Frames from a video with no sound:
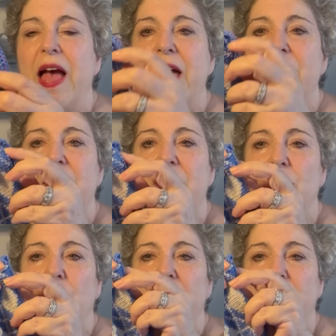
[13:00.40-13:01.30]
And
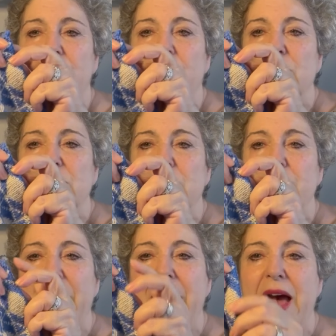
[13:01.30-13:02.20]
then when I fold it
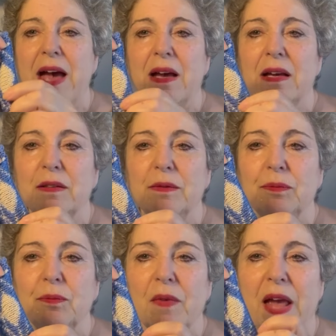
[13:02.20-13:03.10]
back,
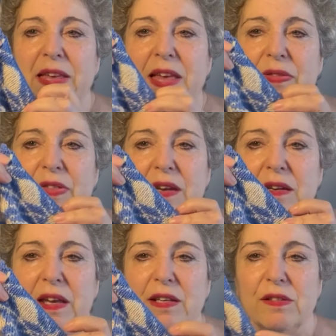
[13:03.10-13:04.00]
I get that
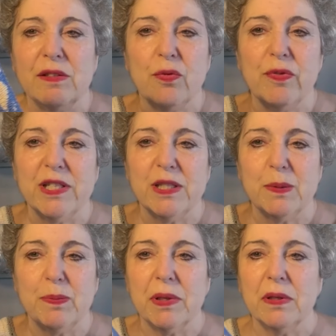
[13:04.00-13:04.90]
nice crisp,